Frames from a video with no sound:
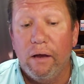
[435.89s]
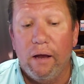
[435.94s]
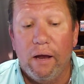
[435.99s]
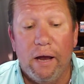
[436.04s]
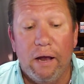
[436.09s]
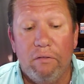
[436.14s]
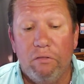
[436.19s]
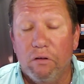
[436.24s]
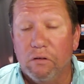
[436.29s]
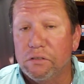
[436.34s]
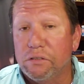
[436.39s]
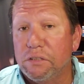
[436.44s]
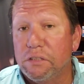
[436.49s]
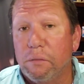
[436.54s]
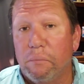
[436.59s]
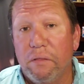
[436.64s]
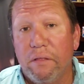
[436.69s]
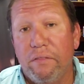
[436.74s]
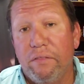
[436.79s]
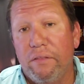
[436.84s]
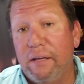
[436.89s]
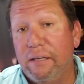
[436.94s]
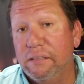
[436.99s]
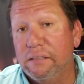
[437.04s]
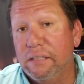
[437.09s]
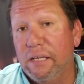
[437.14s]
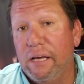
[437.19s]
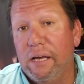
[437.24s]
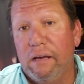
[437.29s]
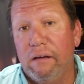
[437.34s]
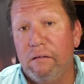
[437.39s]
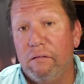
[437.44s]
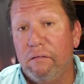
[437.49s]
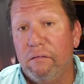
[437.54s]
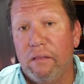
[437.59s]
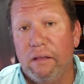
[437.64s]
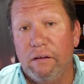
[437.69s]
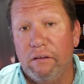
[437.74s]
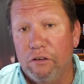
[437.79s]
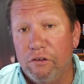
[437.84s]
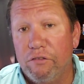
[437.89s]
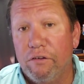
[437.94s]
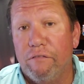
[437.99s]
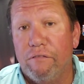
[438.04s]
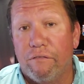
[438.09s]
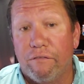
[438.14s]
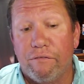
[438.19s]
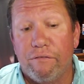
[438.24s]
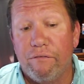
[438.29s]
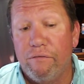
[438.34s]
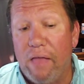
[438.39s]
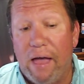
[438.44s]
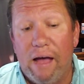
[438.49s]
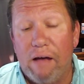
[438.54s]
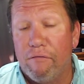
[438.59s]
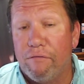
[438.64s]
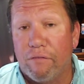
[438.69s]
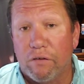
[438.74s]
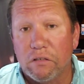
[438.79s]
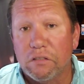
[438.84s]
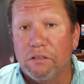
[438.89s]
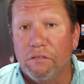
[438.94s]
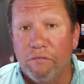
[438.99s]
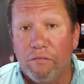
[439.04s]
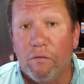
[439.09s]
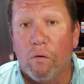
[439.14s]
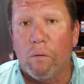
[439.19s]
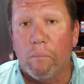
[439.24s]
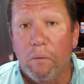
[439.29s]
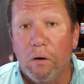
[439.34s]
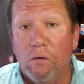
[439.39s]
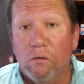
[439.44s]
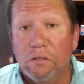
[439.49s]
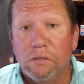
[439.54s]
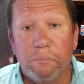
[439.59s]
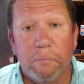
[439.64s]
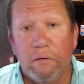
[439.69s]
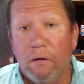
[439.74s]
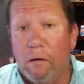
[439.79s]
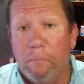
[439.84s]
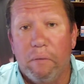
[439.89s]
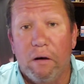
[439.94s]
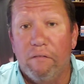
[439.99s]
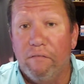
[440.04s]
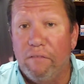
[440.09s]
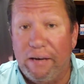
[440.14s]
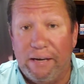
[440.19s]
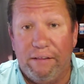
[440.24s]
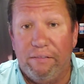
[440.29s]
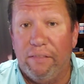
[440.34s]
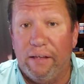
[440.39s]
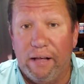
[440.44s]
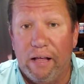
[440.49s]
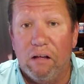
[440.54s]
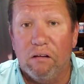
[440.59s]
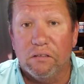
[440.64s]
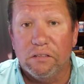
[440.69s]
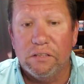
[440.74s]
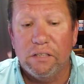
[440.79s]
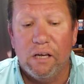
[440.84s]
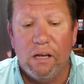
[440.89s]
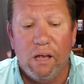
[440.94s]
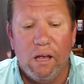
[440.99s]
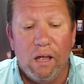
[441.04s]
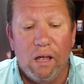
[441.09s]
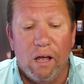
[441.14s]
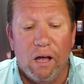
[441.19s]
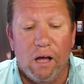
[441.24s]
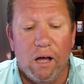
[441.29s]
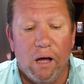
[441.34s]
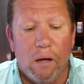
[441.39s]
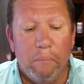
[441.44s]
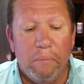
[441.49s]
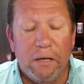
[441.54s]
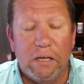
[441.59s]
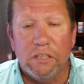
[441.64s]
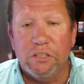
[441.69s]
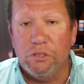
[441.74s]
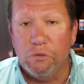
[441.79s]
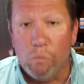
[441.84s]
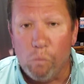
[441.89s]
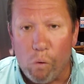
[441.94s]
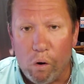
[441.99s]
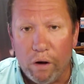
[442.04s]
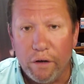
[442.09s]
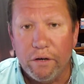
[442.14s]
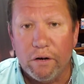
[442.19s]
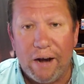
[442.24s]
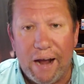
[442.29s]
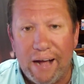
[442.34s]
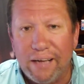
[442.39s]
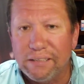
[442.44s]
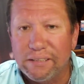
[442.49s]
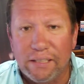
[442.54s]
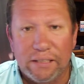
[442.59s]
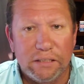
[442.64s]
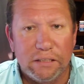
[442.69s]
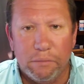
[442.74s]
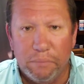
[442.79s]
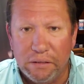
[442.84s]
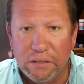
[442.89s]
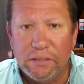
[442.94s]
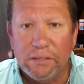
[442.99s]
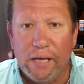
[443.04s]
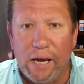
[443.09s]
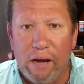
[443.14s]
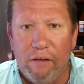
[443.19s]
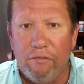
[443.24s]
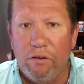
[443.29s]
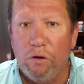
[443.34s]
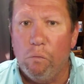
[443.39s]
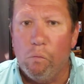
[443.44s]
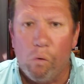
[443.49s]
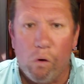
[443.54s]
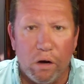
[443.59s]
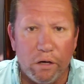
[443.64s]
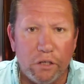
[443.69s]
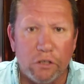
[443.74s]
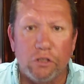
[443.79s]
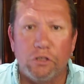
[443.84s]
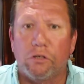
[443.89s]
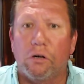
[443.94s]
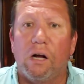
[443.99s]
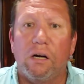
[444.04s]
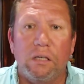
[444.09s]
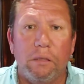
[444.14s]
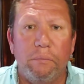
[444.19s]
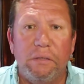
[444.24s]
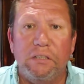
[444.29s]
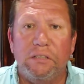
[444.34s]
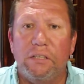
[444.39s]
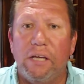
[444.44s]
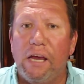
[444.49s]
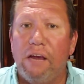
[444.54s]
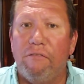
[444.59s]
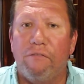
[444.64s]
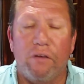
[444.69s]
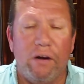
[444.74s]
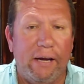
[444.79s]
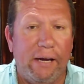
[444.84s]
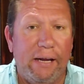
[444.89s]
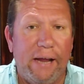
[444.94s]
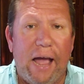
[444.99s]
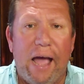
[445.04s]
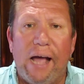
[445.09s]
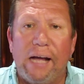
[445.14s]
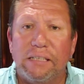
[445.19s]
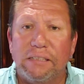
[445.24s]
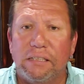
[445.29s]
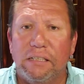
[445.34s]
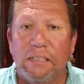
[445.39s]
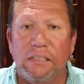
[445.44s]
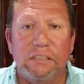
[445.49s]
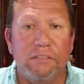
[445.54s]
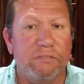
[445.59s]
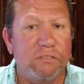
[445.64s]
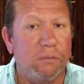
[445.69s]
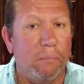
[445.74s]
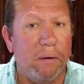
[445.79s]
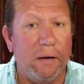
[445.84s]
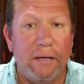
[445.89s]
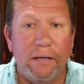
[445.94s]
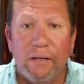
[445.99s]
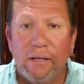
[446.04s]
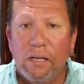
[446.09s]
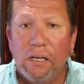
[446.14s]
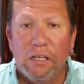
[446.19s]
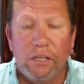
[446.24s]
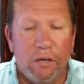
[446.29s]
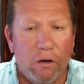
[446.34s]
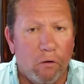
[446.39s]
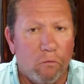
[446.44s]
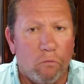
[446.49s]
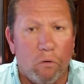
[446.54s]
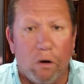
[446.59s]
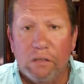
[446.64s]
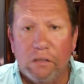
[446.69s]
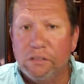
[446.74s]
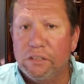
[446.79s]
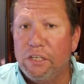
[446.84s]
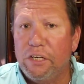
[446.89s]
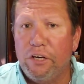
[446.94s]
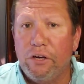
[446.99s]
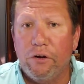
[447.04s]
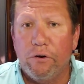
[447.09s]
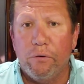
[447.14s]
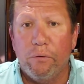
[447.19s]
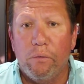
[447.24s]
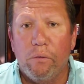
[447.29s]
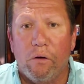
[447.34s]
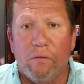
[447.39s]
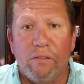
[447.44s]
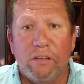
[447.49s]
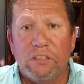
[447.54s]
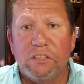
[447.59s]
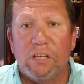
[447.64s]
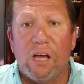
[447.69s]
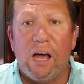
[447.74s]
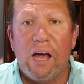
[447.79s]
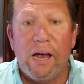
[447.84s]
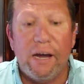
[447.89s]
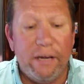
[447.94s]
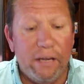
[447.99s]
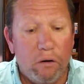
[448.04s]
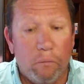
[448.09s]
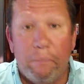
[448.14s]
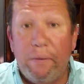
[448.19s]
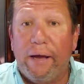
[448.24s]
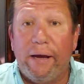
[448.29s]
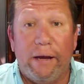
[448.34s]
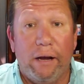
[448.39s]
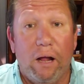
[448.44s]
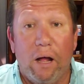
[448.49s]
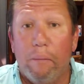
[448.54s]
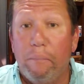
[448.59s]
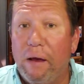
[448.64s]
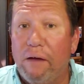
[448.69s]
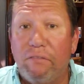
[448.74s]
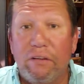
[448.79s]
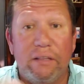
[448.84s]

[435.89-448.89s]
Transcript: And those are some of the things that you should have first and foremost, but above anything else, because you want your assets to be safe. You want your truck to be safe for any accidents. If somebody runs into you on the side, it'll pick it up.